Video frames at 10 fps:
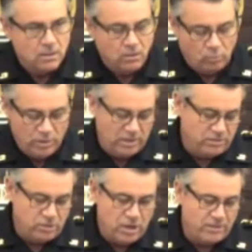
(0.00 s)
Well,
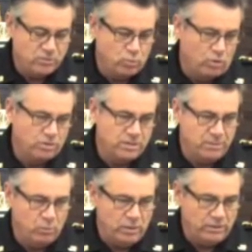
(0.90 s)
you know how this works. I
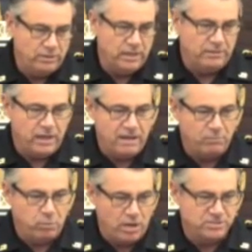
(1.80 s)
mean, they have a
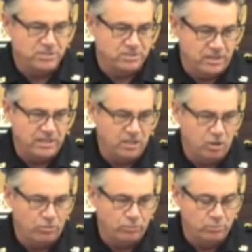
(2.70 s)
process that they can
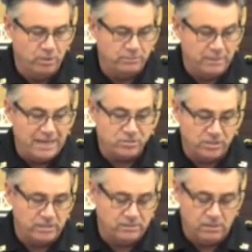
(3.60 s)
go through, but
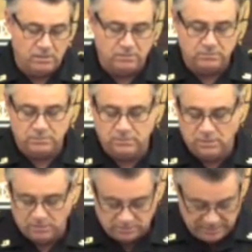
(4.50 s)
actually
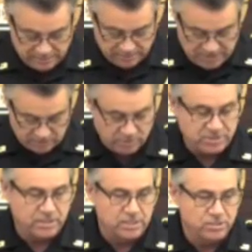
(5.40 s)
he signed a
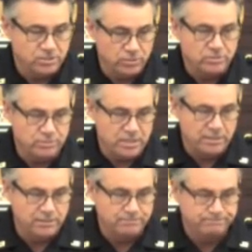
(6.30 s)
resignation, so he's
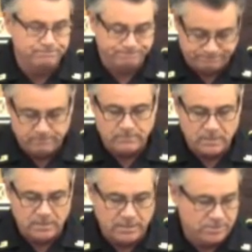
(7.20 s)
resigned.
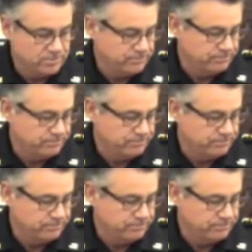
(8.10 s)
Yes.